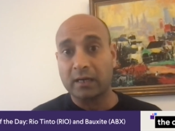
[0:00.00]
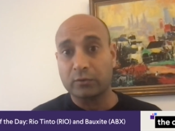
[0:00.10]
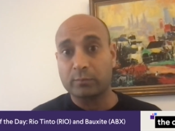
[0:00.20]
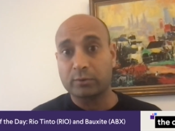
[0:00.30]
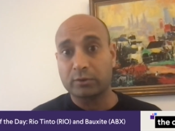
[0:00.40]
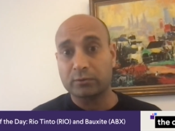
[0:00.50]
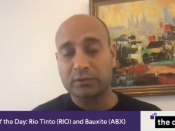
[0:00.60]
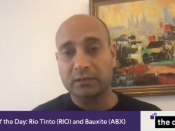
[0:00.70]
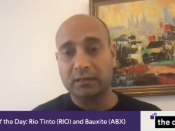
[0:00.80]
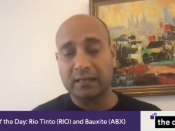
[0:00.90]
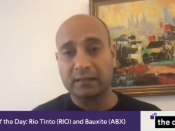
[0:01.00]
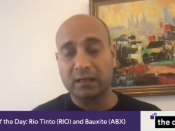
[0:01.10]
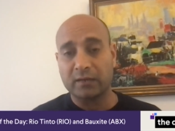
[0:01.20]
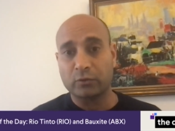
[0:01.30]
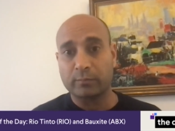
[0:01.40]
an iron ore producer, and the
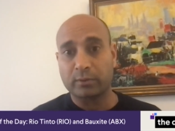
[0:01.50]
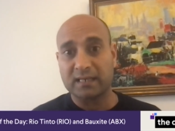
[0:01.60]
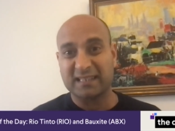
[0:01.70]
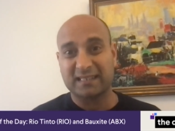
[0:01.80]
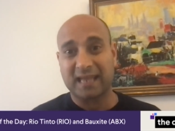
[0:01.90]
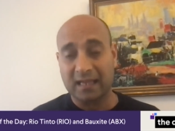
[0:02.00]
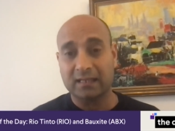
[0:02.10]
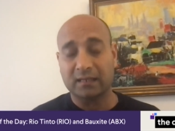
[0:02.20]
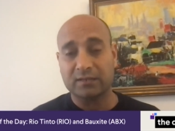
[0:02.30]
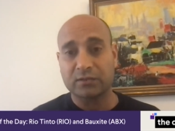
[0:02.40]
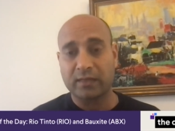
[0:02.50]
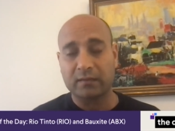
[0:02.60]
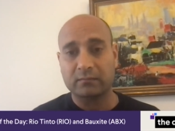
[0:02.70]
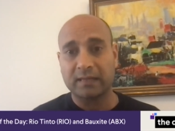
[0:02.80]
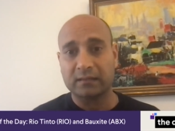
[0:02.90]
iron ore price is tanking. So
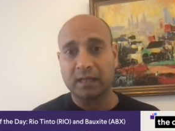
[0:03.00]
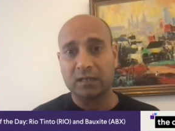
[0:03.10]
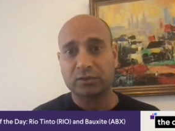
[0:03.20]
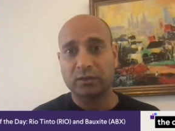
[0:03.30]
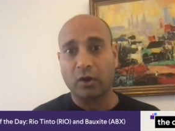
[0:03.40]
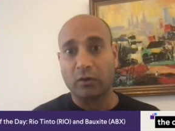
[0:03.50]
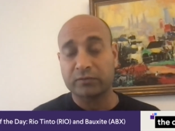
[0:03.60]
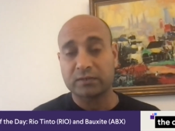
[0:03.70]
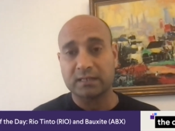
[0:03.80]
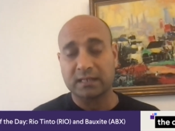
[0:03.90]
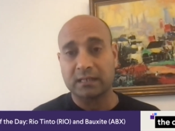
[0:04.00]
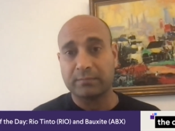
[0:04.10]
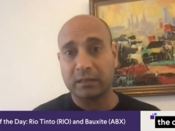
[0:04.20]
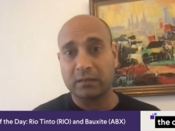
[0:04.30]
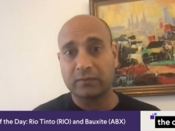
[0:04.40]
that largely offsets any
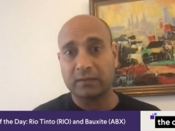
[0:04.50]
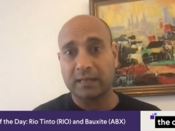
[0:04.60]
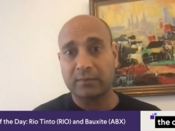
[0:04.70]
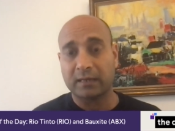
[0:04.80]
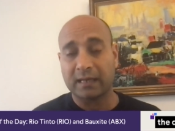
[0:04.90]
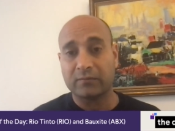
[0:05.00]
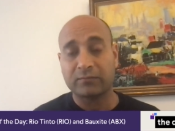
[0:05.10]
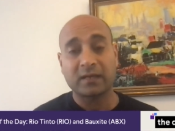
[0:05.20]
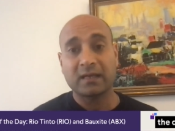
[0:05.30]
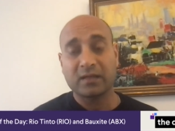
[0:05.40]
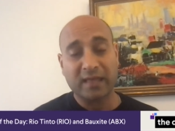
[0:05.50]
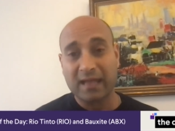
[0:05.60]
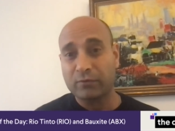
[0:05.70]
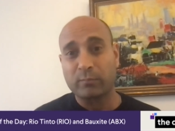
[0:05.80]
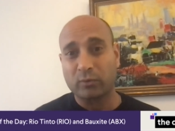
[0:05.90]
benefit they might have. They
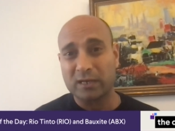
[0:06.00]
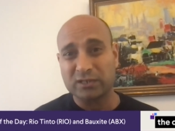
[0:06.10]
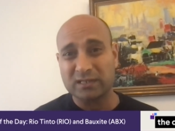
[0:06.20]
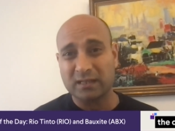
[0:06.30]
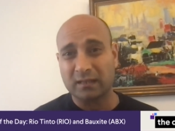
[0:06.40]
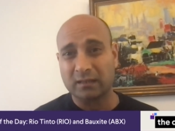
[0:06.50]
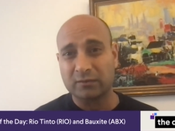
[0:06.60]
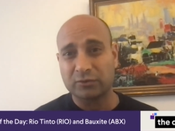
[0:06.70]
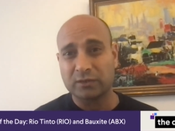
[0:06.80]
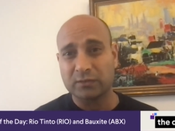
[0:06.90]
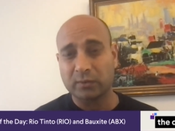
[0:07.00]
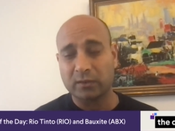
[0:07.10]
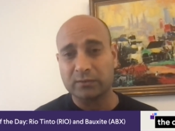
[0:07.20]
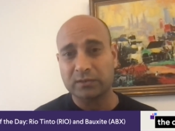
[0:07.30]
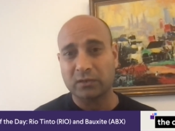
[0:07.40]
have operations in that country as
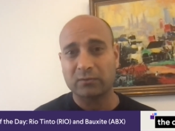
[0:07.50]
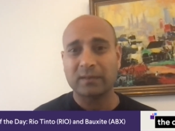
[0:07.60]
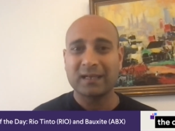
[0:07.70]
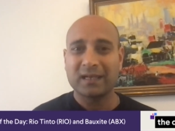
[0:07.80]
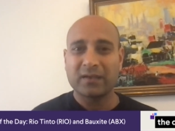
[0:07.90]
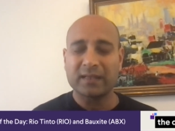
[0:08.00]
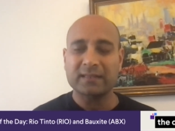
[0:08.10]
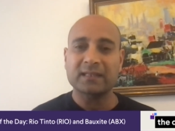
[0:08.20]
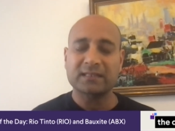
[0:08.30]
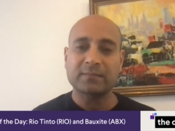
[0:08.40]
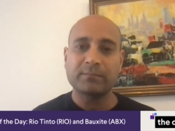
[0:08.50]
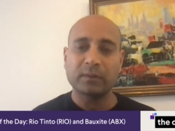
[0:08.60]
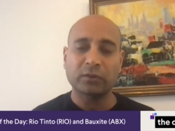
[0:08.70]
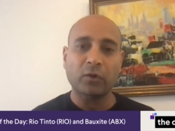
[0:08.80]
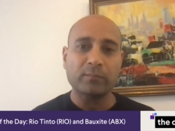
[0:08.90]
well, so it's a
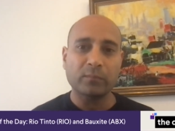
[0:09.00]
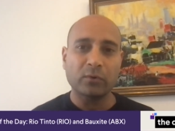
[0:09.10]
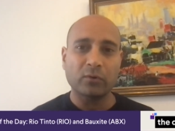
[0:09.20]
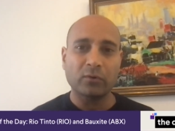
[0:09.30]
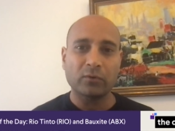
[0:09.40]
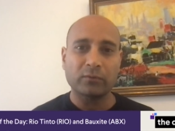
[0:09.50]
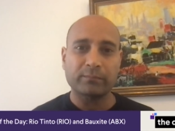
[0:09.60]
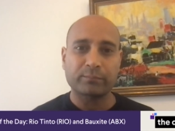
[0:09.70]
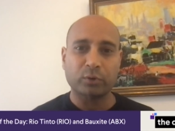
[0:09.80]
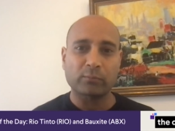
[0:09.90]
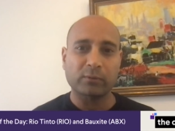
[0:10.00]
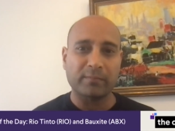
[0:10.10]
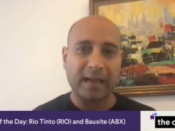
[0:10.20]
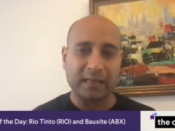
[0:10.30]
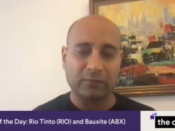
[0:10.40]
lot more
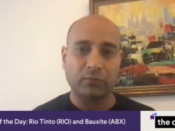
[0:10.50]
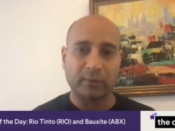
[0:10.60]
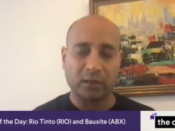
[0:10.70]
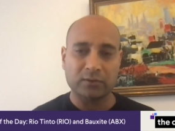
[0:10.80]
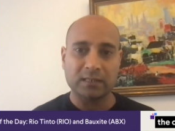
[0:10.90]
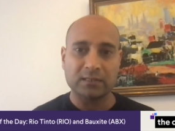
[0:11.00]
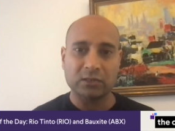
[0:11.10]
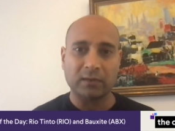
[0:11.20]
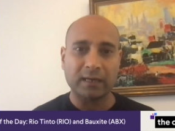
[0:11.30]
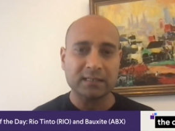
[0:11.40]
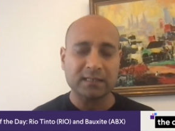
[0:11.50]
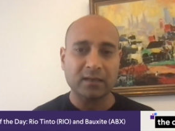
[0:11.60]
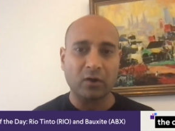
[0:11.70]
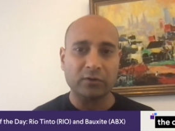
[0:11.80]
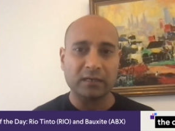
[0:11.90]
problematic for Rio Tinto. I'd
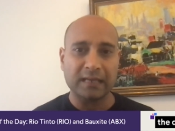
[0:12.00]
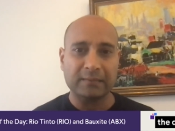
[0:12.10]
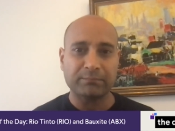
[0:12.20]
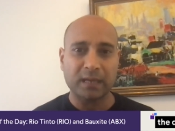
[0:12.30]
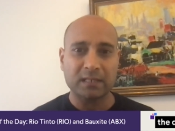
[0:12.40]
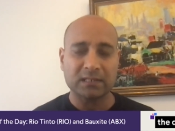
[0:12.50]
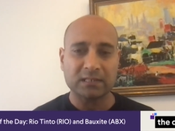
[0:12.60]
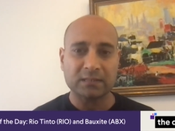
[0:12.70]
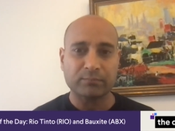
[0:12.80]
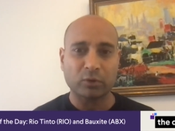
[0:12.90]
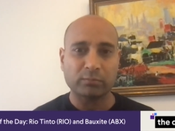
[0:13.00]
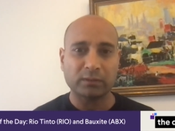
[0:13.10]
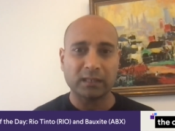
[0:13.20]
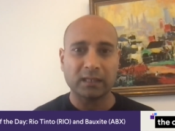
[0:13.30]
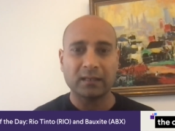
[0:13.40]
say on a net basis, it's
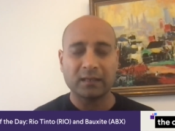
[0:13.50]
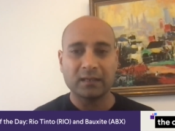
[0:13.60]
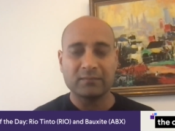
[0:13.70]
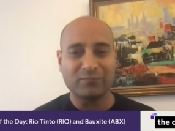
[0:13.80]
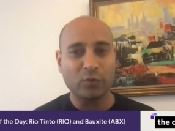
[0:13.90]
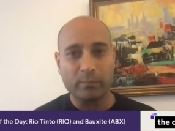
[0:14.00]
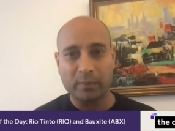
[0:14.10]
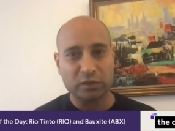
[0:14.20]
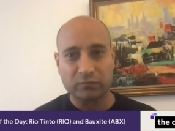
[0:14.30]
probably not